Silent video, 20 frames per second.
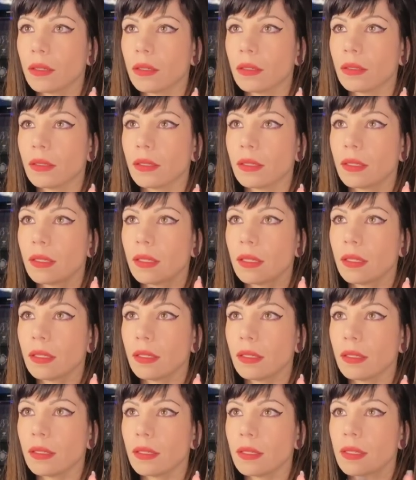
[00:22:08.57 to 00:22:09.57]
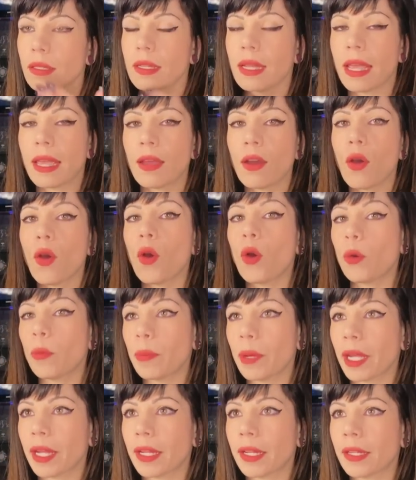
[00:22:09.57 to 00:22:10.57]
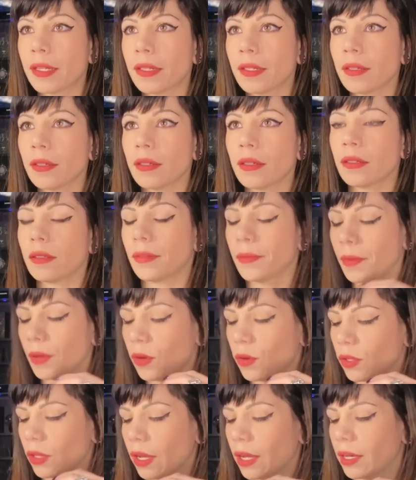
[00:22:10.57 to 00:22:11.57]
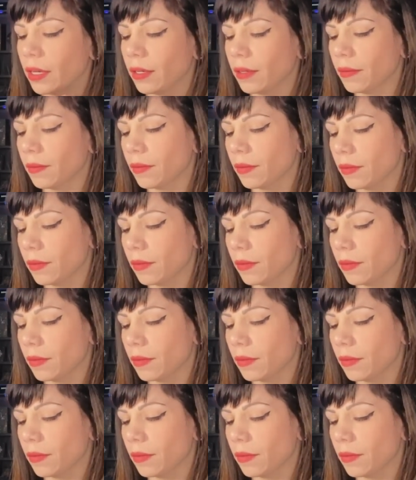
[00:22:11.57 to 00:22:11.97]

stay open. Oh, hold on.